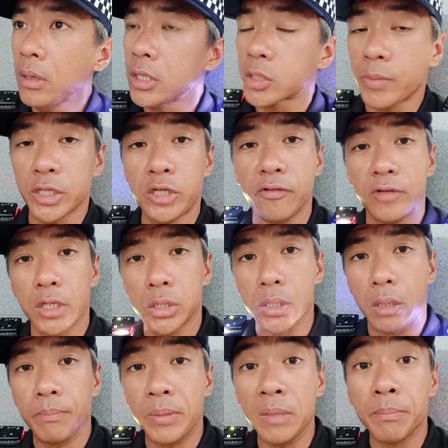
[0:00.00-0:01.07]
Especially with just
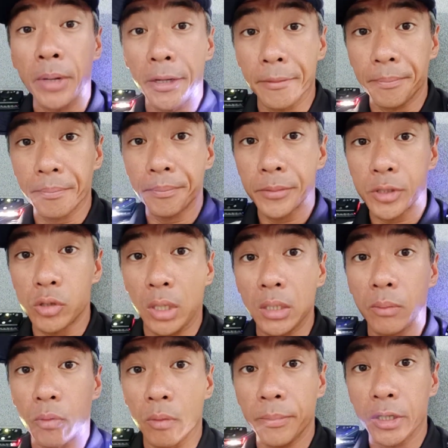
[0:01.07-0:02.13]
a P plate, still
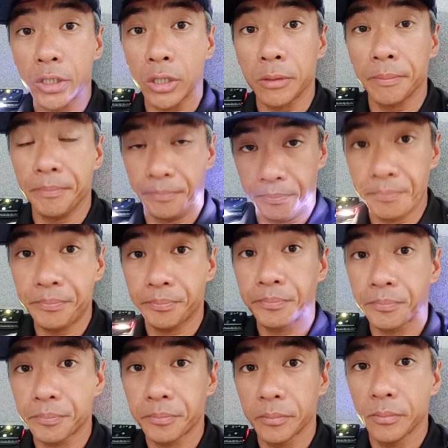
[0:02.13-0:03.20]
under probation.
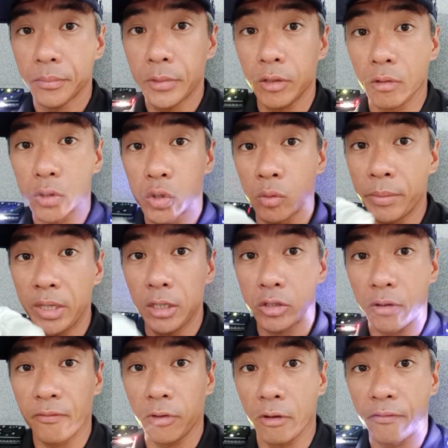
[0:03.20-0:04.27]
You got so many
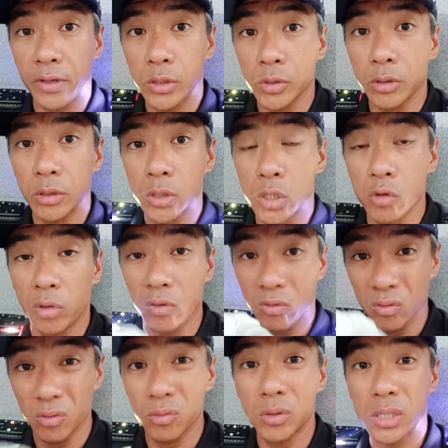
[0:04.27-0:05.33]
traffic offences, you still want
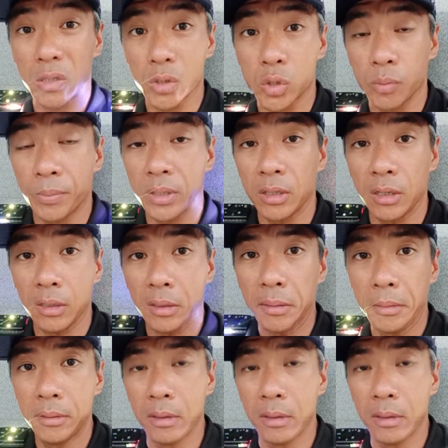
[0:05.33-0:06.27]
to do this kind of stupid thing.